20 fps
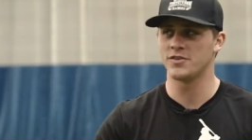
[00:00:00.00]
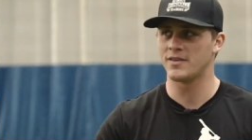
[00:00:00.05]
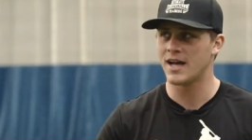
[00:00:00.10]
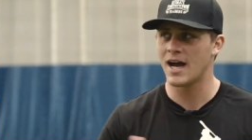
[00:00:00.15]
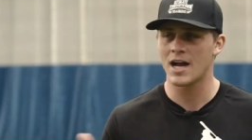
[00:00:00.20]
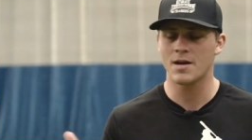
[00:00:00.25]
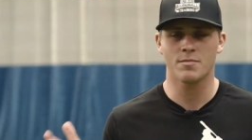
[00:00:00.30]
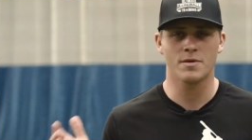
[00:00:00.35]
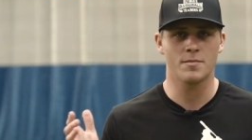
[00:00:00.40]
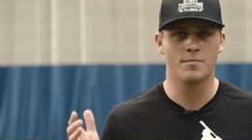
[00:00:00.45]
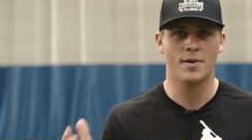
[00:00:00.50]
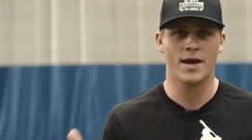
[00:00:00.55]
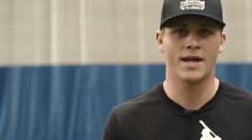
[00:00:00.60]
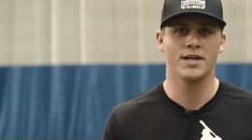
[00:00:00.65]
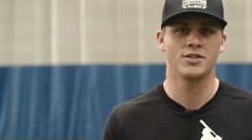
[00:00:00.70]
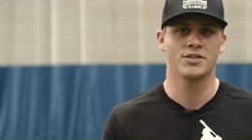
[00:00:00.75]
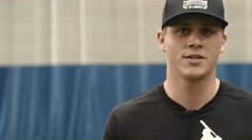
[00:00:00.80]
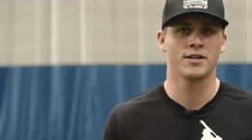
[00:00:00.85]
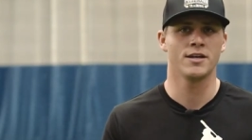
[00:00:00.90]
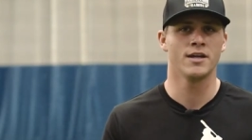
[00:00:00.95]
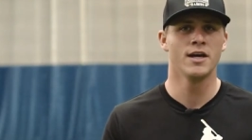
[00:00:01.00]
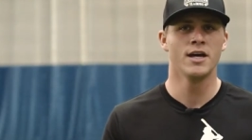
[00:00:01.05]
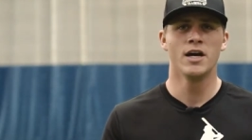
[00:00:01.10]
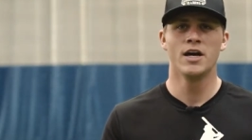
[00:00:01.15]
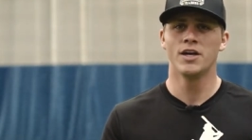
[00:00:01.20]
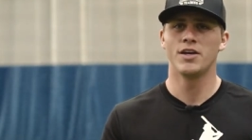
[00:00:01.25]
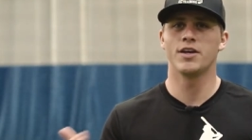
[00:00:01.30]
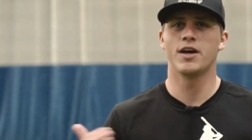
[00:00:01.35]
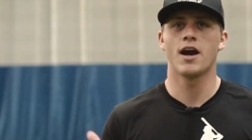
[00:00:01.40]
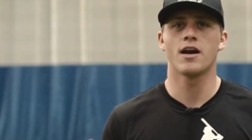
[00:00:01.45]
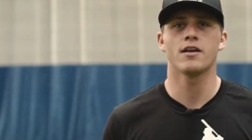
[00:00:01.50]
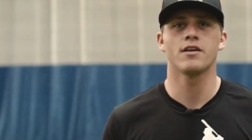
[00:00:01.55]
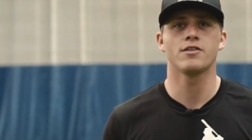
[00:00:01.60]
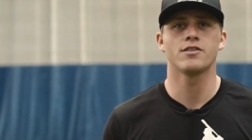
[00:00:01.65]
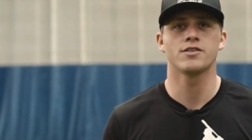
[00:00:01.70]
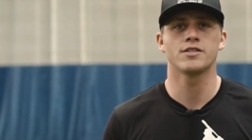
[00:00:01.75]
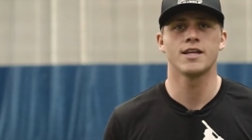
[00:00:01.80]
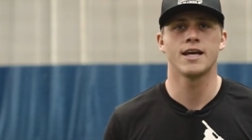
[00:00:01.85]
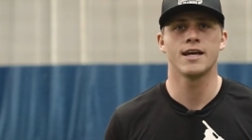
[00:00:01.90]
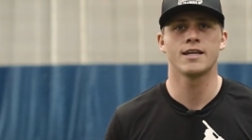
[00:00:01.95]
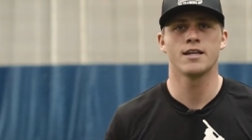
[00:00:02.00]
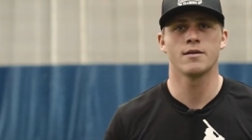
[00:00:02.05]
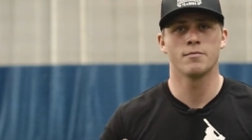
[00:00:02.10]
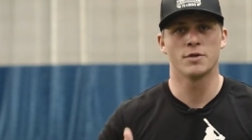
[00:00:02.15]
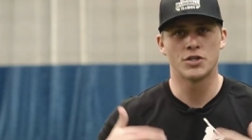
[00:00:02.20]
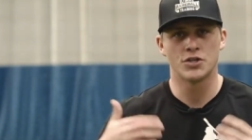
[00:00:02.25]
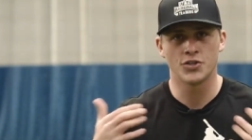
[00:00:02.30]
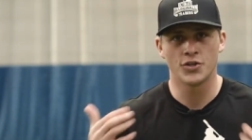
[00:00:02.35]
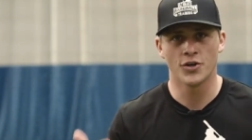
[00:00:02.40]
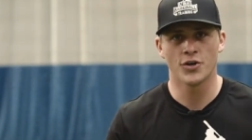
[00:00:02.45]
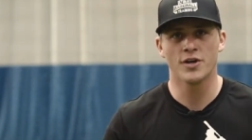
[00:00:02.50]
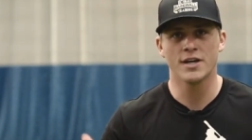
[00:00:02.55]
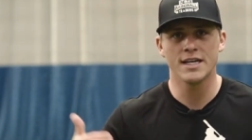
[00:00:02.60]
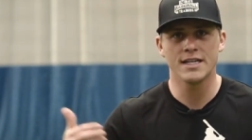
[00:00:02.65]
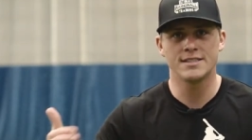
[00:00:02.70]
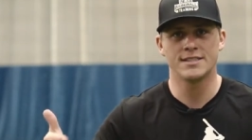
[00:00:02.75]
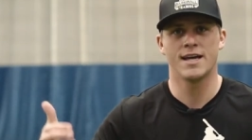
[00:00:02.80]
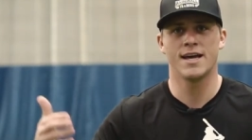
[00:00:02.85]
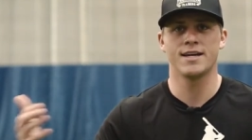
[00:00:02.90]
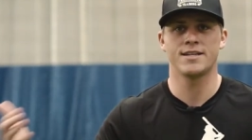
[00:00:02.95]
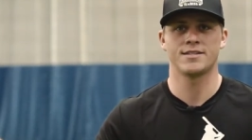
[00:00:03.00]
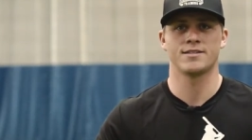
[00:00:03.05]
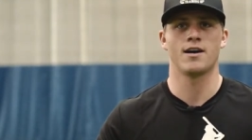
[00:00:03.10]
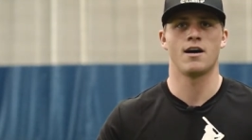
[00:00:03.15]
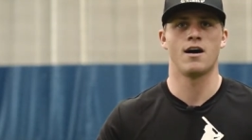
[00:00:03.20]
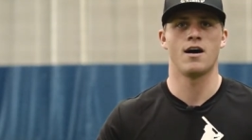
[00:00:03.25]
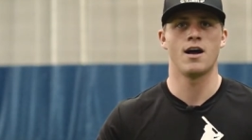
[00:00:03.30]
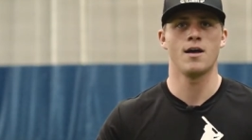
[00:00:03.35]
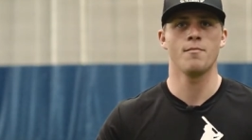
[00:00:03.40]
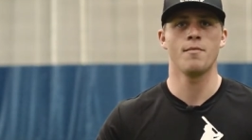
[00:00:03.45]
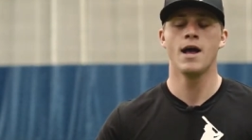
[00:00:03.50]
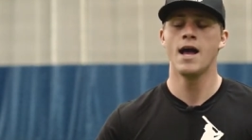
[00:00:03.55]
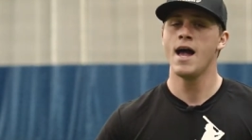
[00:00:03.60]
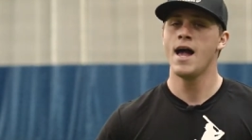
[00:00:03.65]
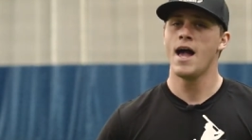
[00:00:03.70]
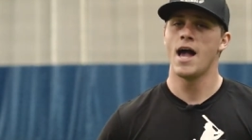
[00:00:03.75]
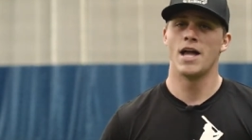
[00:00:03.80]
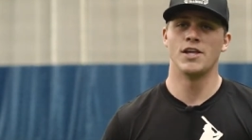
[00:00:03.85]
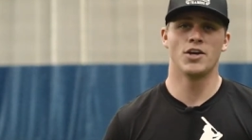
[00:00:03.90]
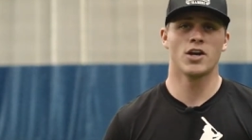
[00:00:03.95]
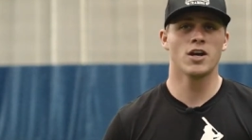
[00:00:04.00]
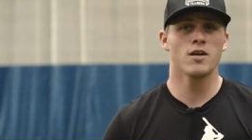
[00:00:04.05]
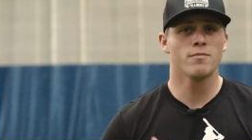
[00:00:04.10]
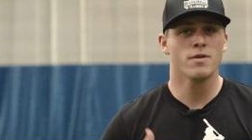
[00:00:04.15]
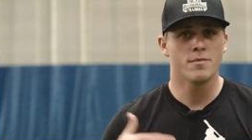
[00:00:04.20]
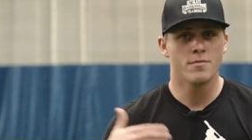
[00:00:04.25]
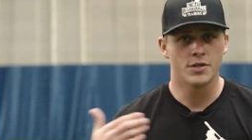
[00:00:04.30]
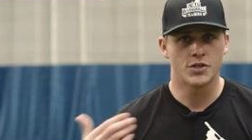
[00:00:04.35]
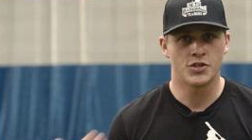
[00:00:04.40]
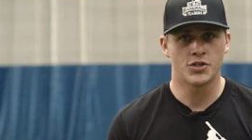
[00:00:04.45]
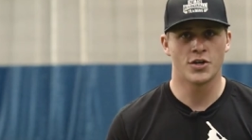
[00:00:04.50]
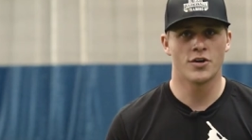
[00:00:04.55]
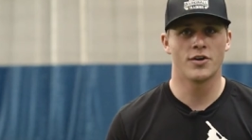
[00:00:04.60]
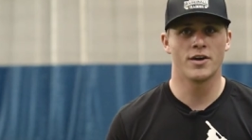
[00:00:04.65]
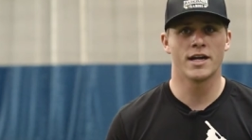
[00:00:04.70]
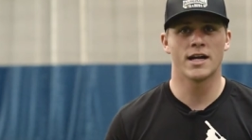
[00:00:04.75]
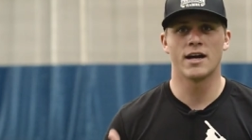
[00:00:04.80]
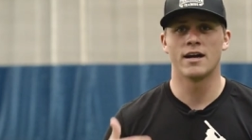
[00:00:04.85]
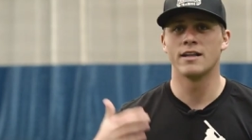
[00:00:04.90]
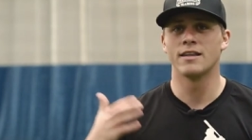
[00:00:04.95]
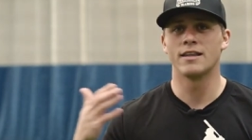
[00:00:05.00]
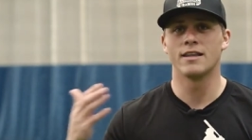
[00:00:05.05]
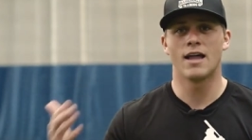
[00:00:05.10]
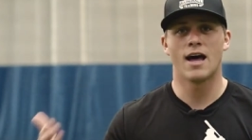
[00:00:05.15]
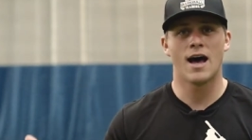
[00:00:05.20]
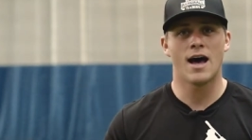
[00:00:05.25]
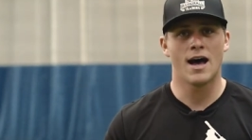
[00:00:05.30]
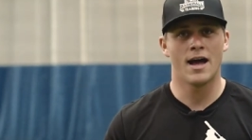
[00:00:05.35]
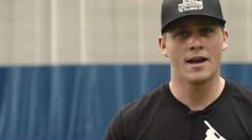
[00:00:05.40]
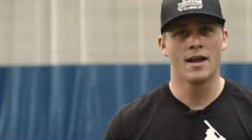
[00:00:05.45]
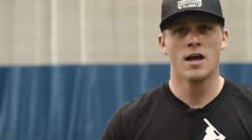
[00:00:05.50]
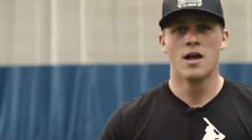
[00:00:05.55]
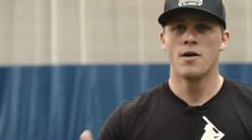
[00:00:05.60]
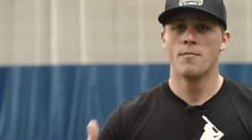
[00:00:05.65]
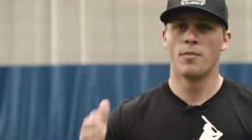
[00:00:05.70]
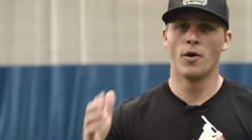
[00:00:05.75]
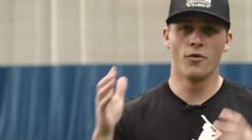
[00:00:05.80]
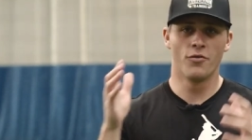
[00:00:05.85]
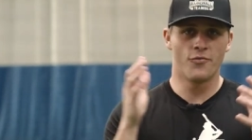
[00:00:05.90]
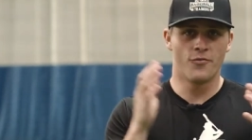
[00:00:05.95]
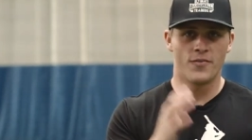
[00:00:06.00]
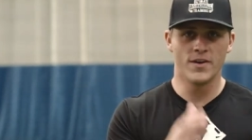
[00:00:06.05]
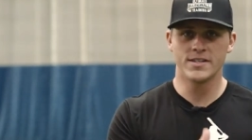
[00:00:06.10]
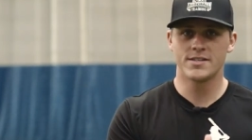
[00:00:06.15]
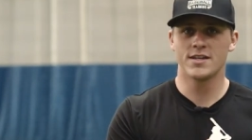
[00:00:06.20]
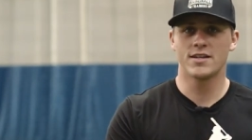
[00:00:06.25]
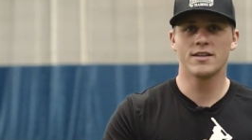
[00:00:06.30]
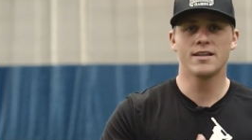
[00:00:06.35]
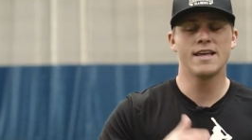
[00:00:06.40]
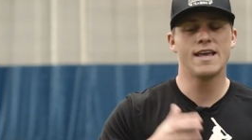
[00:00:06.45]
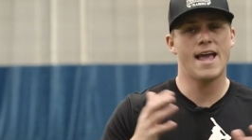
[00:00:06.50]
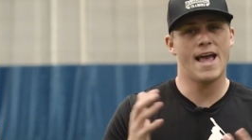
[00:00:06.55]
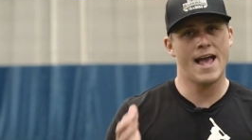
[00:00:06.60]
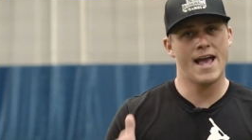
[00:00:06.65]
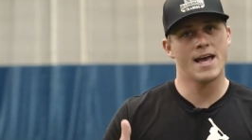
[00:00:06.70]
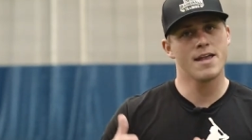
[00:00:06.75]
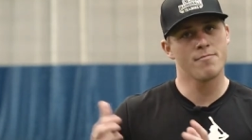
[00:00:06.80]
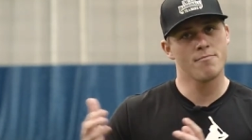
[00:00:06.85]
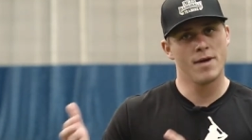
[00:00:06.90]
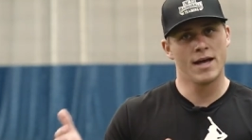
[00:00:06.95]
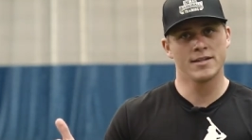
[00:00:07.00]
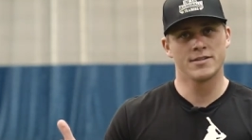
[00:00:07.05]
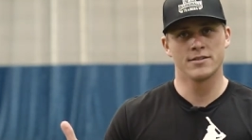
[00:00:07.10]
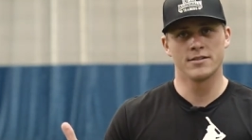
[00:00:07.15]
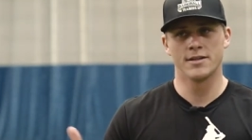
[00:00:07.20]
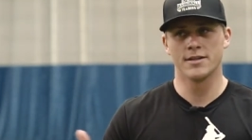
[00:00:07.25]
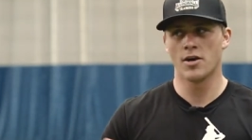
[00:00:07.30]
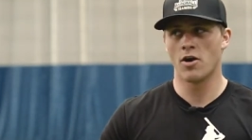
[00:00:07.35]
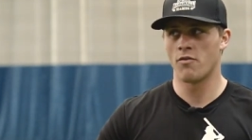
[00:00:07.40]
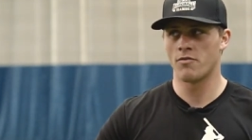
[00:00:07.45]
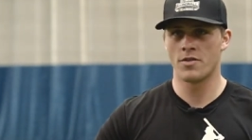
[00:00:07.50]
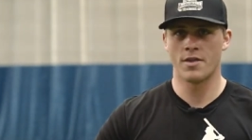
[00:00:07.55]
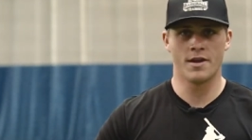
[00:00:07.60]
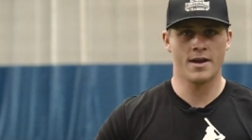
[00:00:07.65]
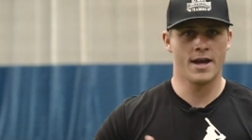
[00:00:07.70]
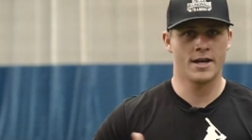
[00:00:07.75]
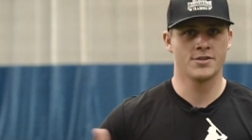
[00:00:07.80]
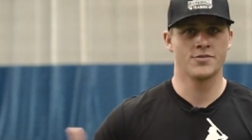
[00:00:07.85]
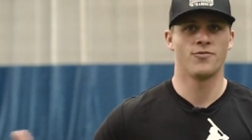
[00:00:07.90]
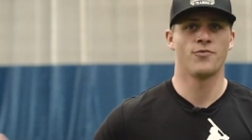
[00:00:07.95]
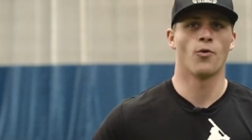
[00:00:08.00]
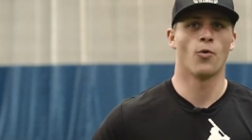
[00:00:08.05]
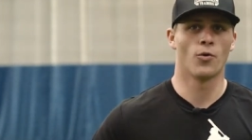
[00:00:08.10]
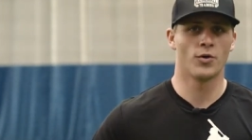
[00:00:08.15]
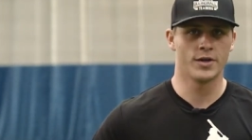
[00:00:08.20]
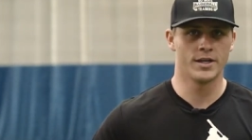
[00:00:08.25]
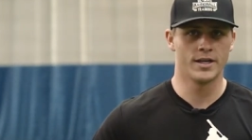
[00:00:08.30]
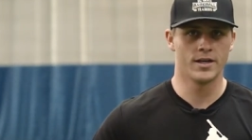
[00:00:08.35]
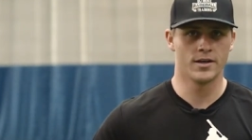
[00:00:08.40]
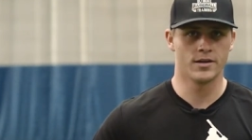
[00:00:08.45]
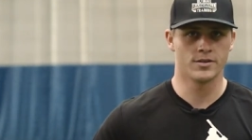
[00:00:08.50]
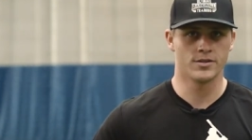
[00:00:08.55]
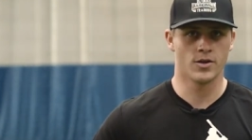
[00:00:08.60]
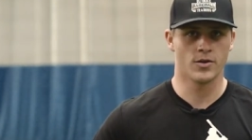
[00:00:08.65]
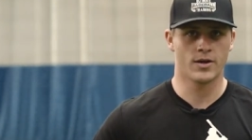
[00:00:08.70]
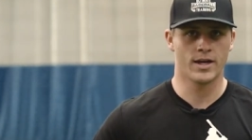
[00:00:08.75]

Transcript: you've got to be patient. You got to understand that maturity takes time, and you're going to be maturing a lot, both physically and mentally, over the next 4 years,